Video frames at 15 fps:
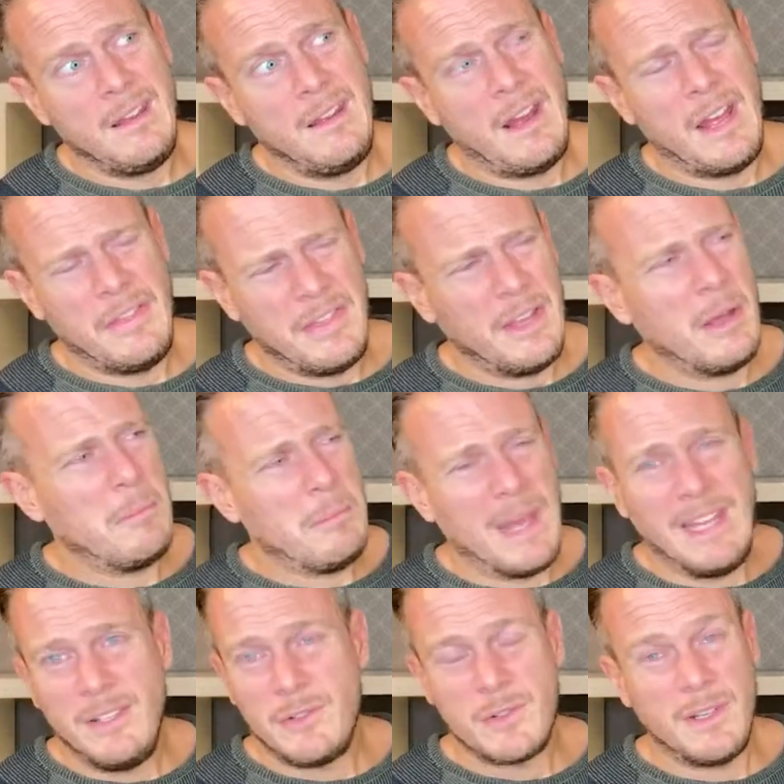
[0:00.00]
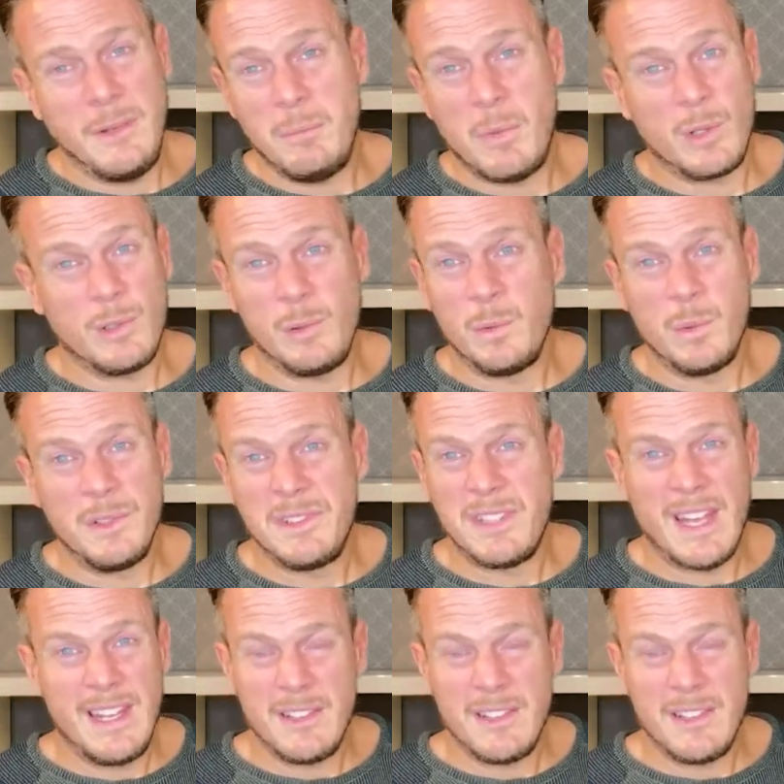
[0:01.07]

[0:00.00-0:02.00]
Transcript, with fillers: I think a mainstream model would say